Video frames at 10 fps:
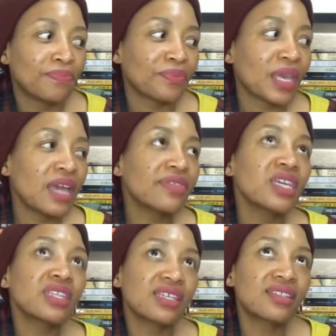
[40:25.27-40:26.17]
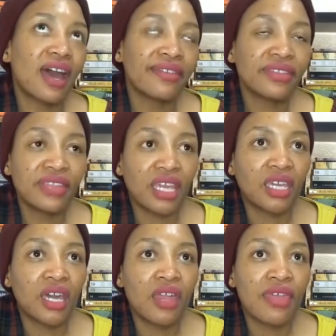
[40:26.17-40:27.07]
I think that's the other thing
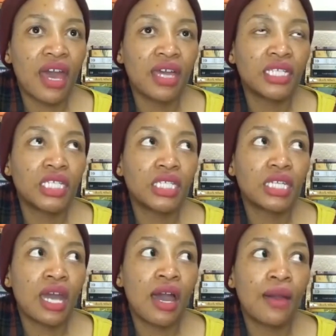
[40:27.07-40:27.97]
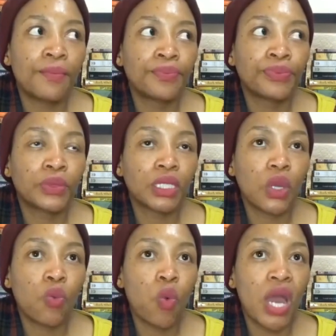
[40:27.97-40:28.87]
that
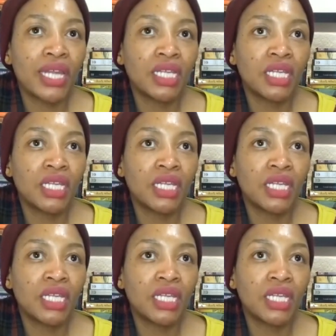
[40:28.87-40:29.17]
one